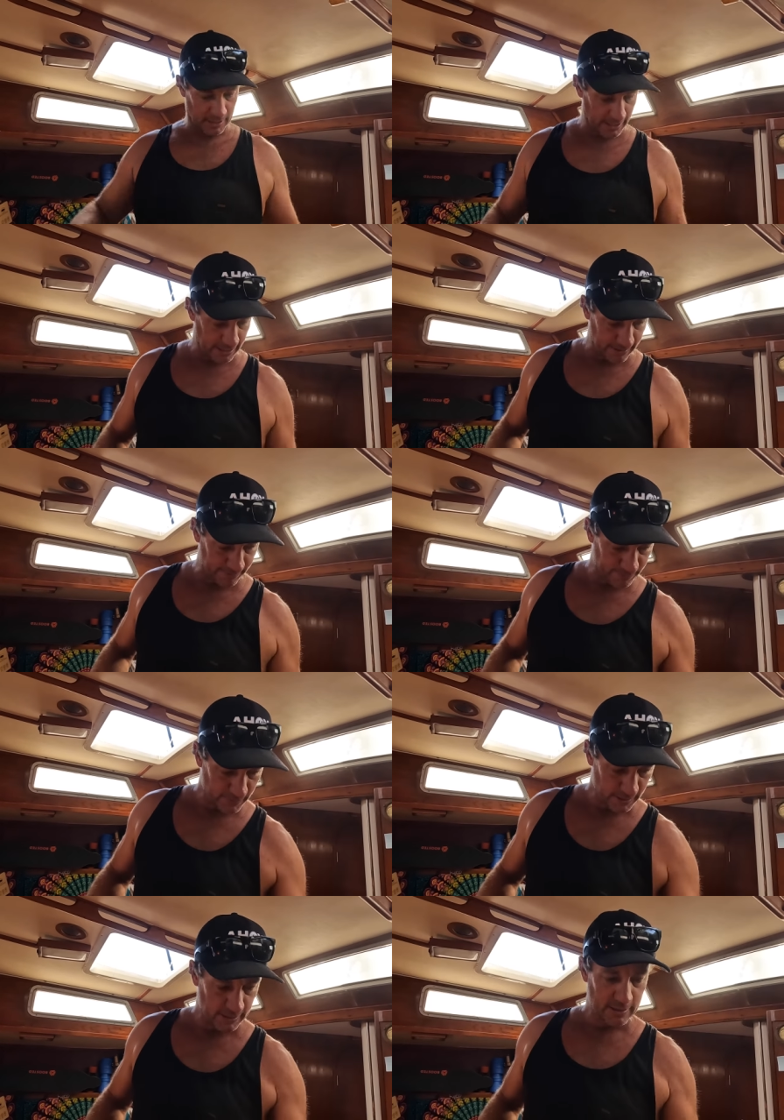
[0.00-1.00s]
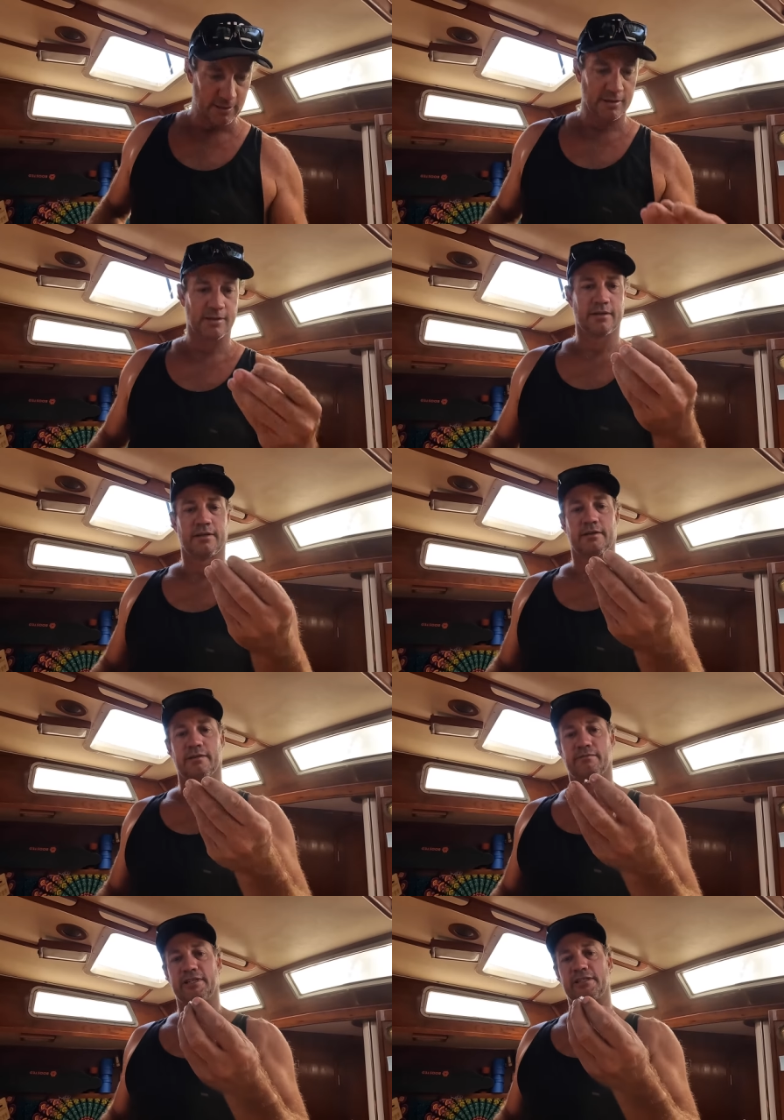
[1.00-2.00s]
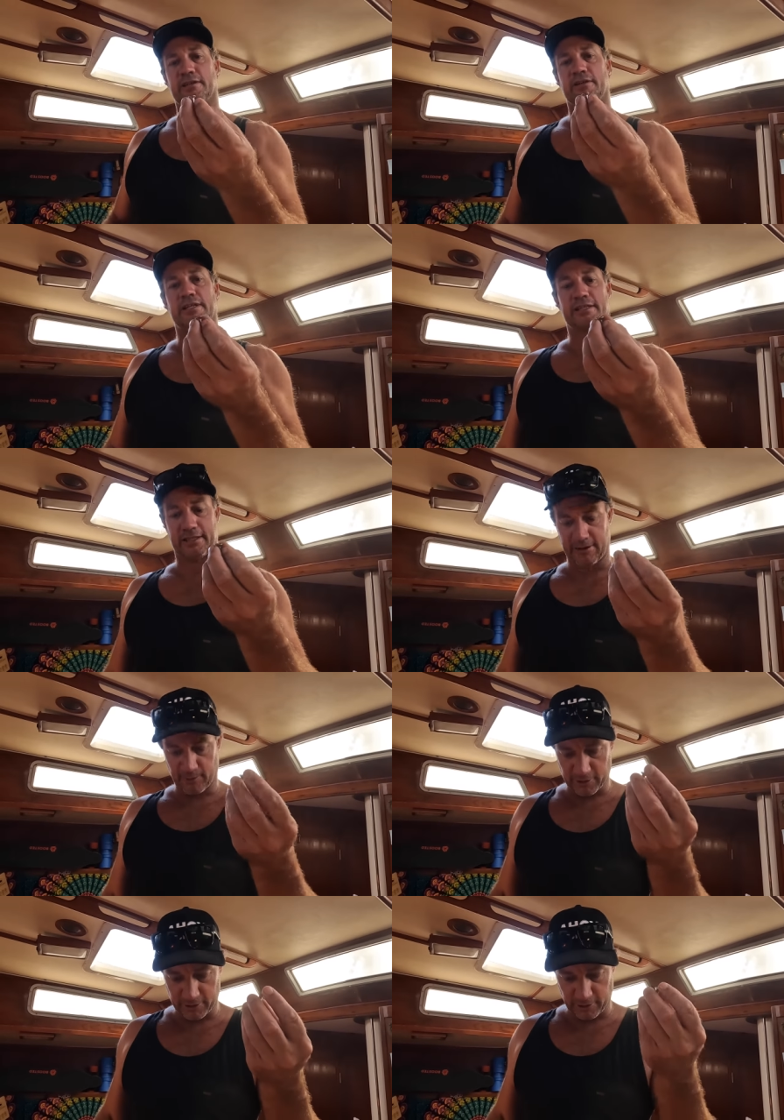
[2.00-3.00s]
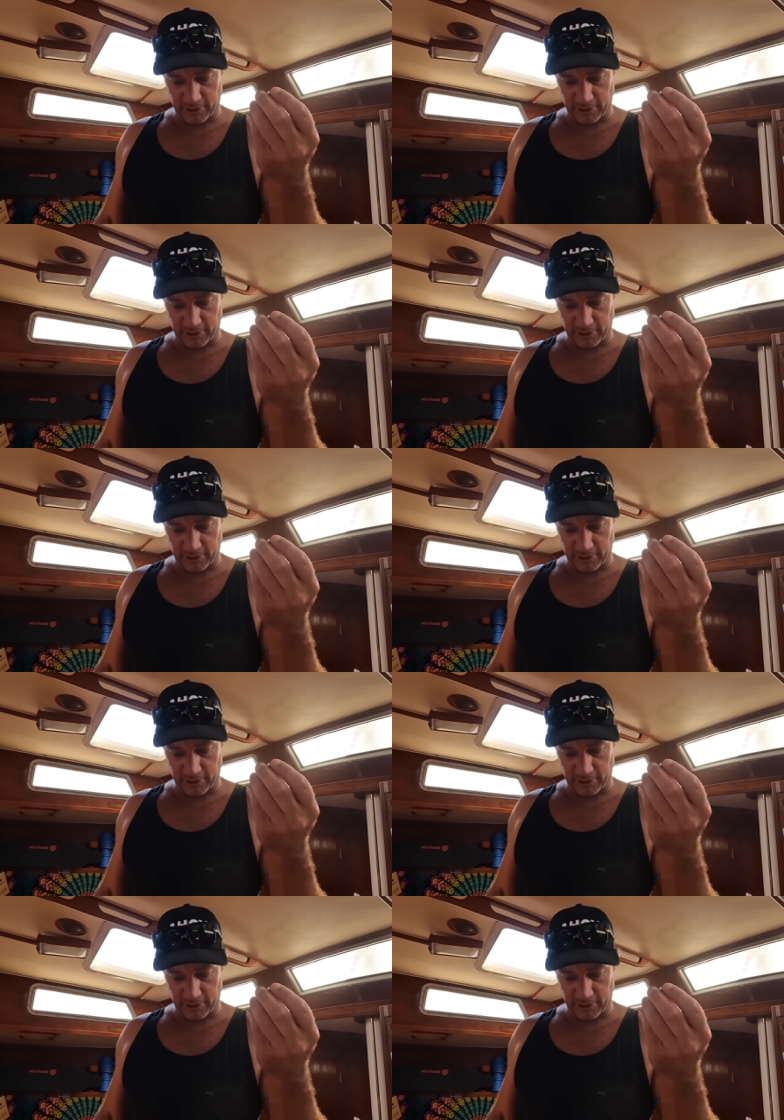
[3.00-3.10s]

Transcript: um, resize. There was